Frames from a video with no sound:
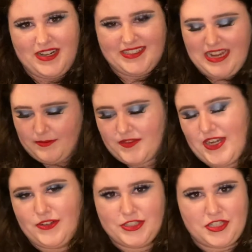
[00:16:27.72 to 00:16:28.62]
to stop the
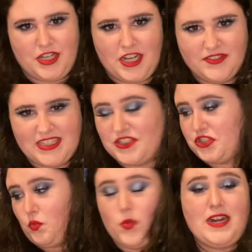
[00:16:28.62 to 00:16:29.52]
video to turn it off. So that's
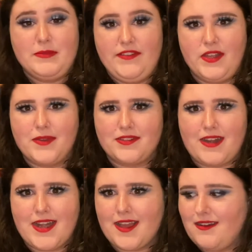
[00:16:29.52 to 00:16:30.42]
just what I'm living with
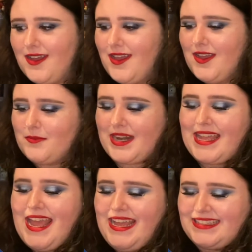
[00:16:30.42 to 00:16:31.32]
right now, but I
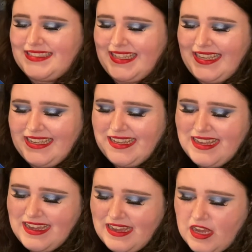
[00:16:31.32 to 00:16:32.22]
can't see.
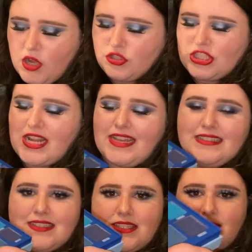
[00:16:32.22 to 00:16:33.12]
Ocean
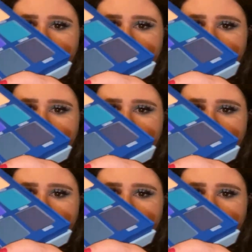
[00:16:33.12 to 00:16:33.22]
Ice, this one